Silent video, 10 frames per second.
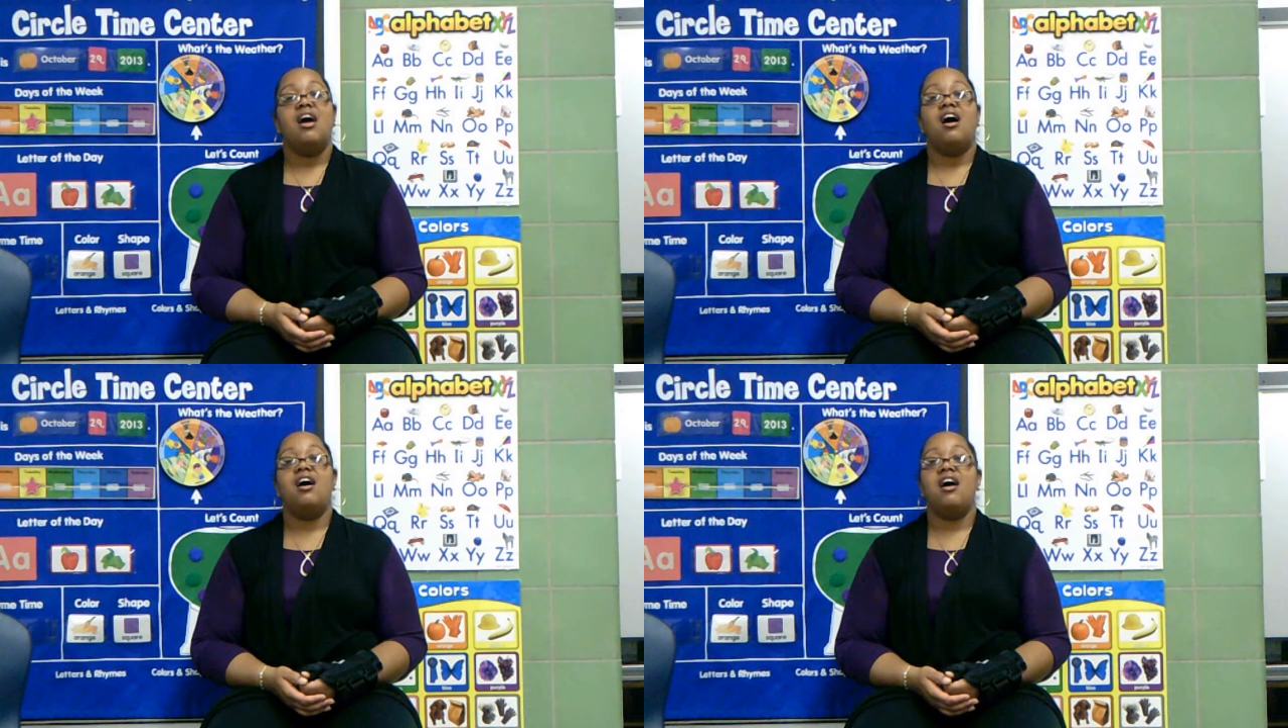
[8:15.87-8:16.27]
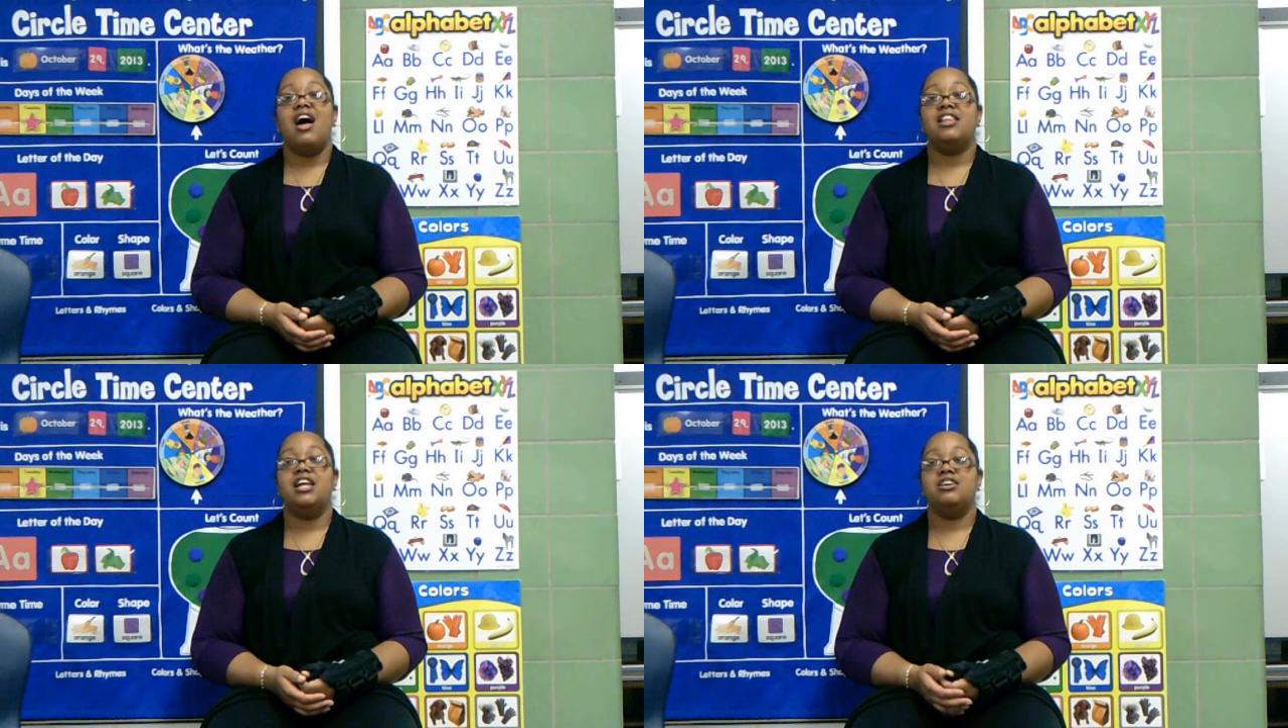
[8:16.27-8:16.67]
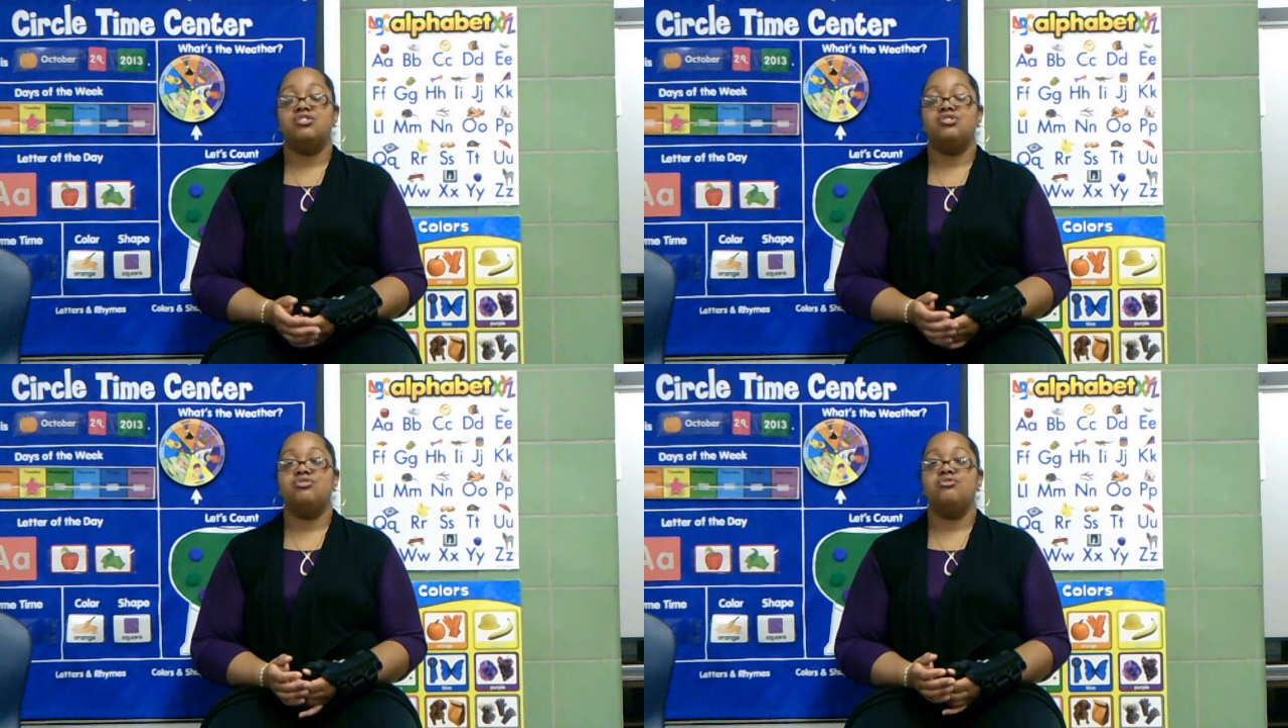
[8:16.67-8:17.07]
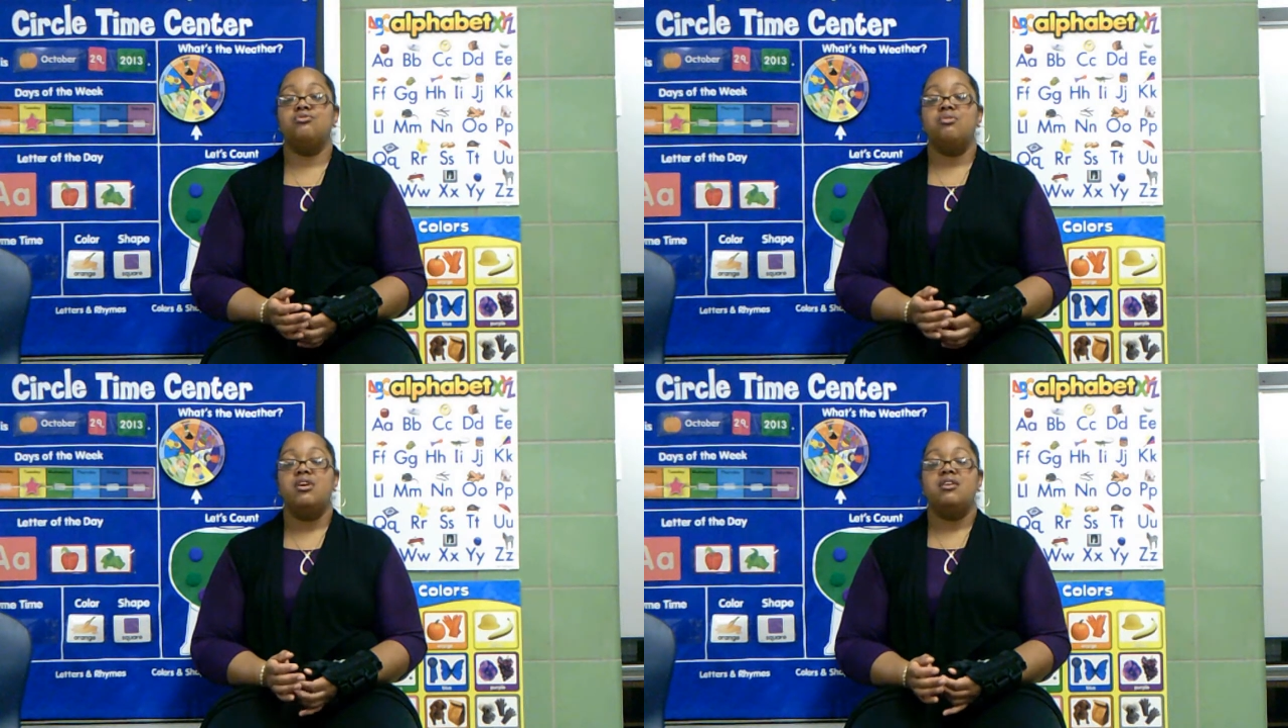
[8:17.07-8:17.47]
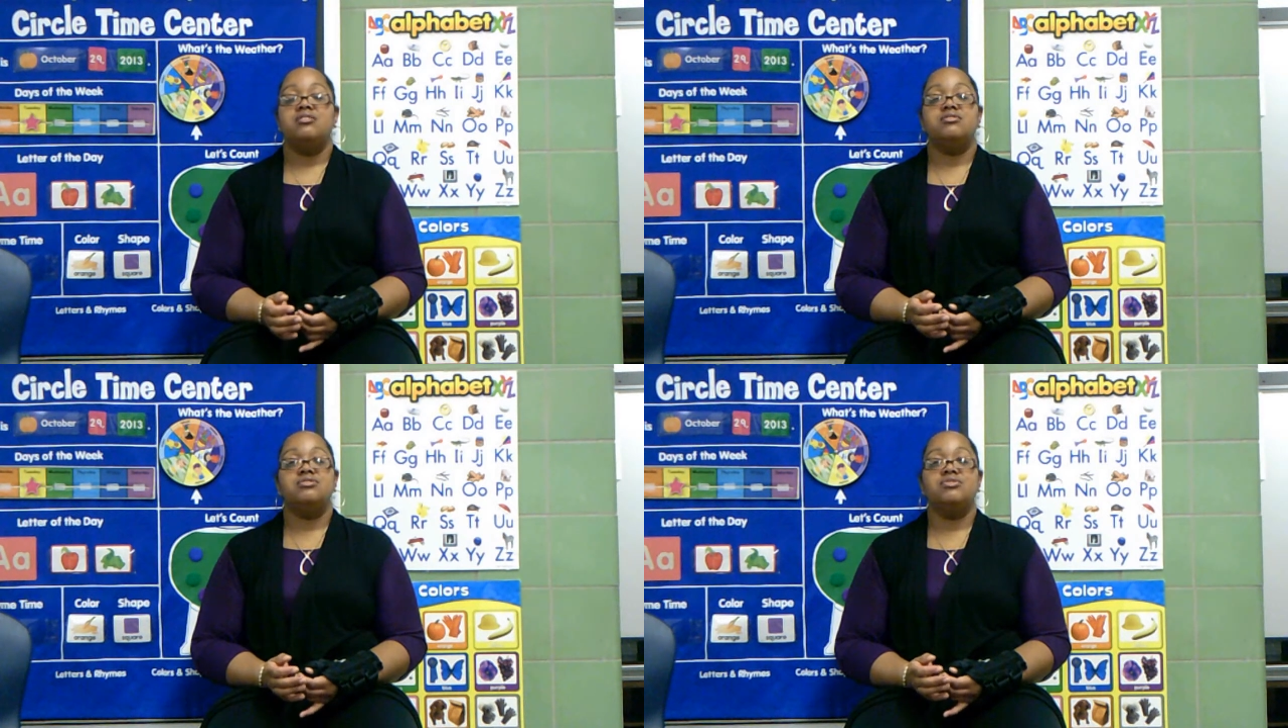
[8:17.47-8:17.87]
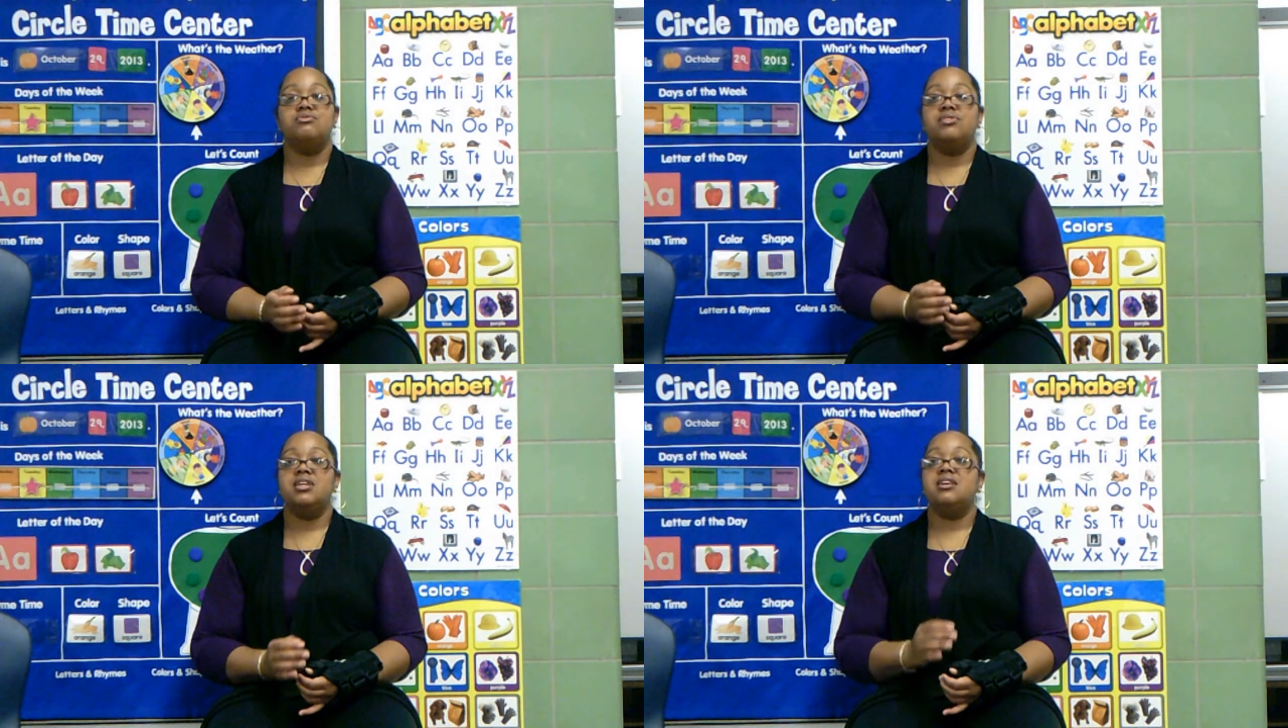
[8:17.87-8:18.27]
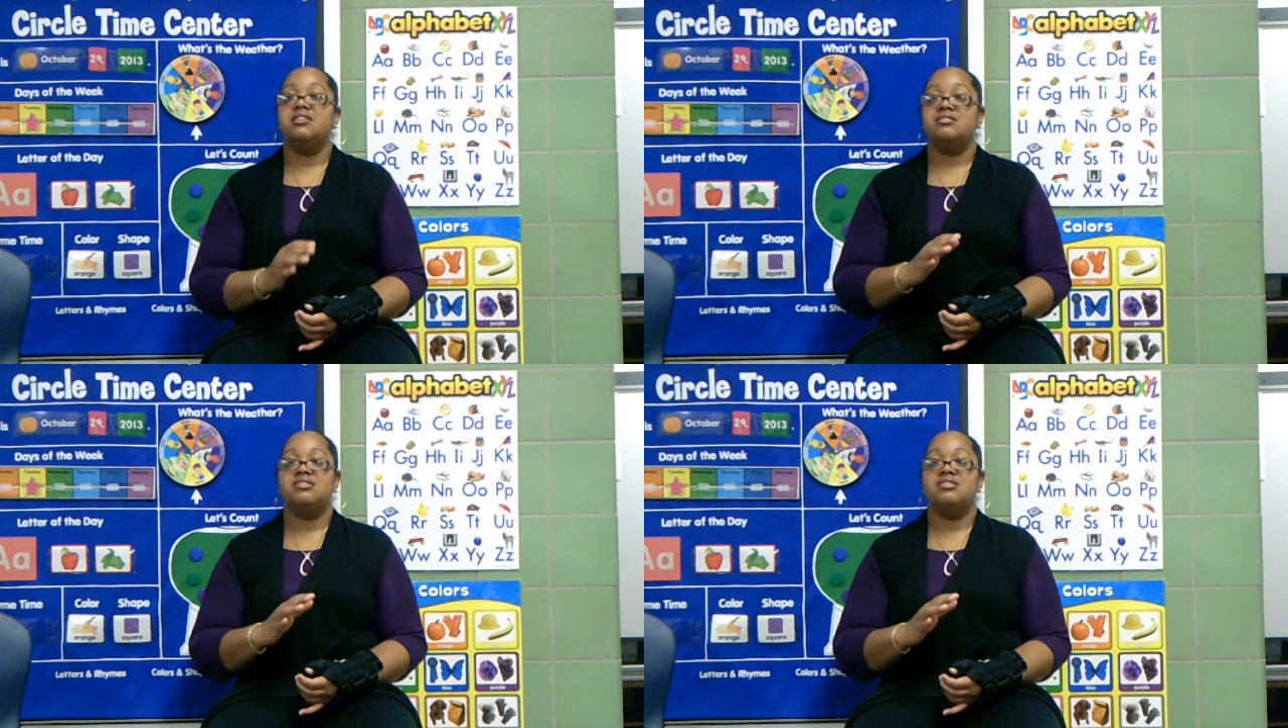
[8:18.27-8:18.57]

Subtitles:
I like to do things